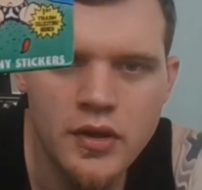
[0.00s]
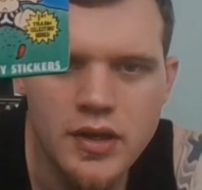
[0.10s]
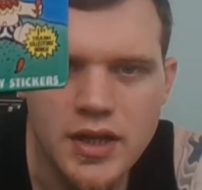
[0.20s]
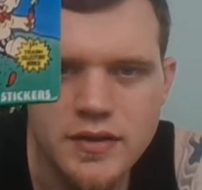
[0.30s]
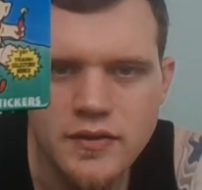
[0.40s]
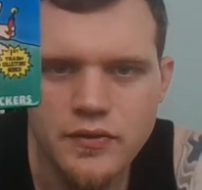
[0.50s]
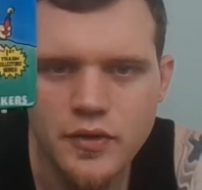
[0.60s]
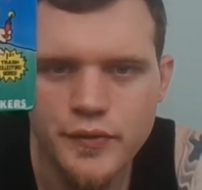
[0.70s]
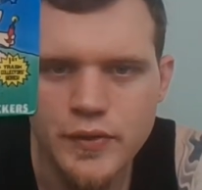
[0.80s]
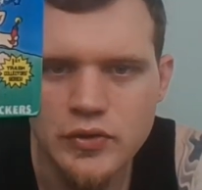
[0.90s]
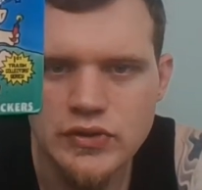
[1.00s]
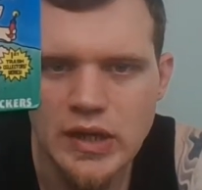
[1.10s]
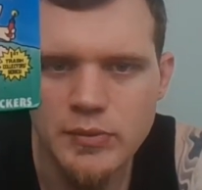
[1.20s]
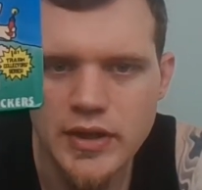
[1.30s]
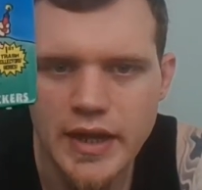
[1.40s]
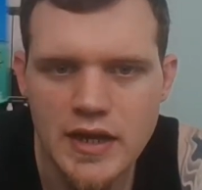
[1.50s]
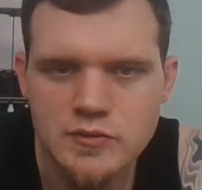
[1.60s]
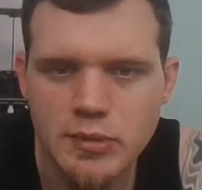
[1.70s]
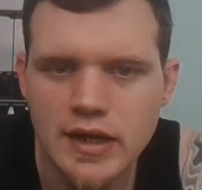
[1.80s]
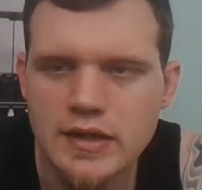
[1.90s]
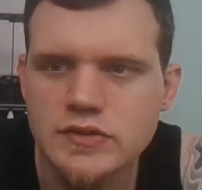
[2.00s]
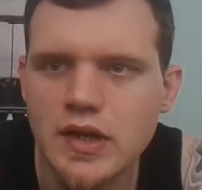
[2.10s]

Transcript: Got this for the first time in the last box.